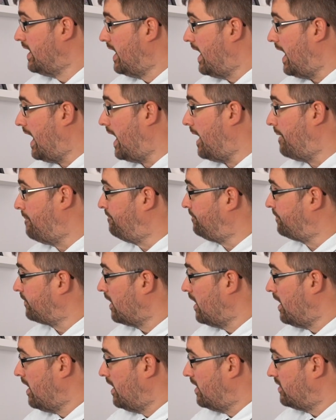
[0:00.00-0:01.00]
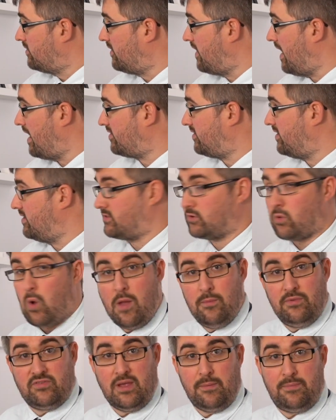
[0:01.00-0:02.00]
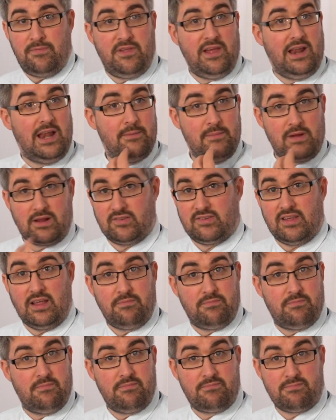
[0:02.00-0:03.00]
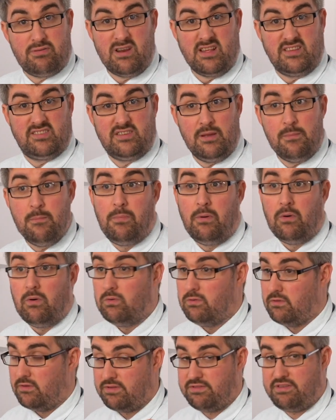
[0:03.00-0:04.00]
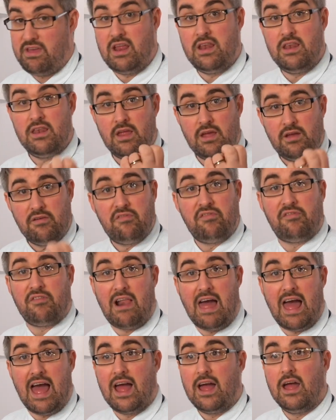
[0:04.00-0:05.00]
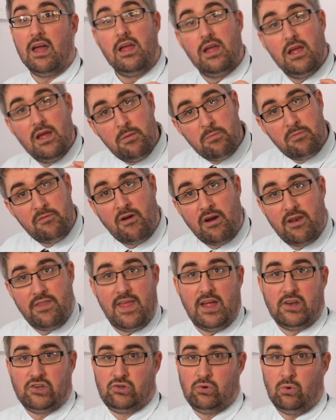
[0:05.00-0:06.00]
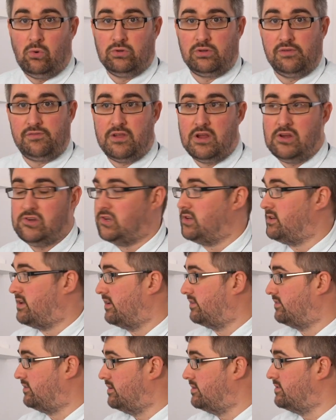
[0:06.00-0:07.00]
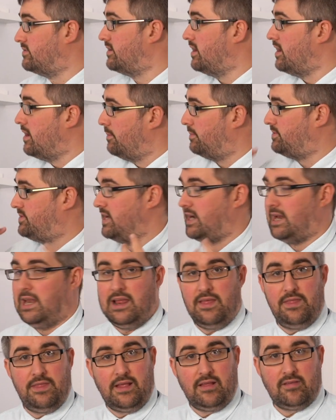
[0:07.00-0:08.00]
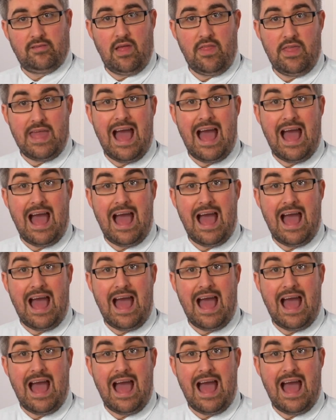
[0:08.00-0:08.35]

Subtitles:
So that's the squamous epithelium, like I say, pretty simple, thin, flat, providing that short diffusion distance, particularly in things like the